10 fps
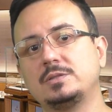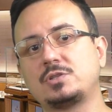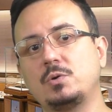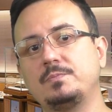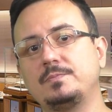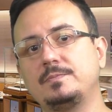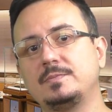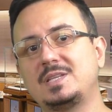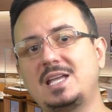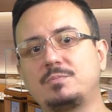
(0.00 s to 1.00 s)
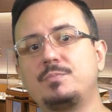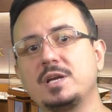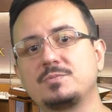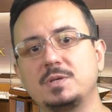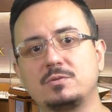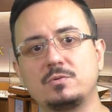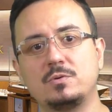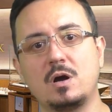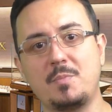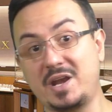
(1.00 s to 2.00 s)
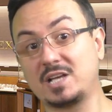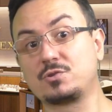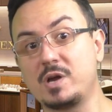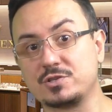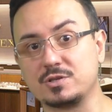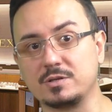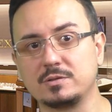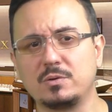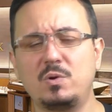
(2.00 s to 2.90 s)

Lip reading: So that brings me to my next question.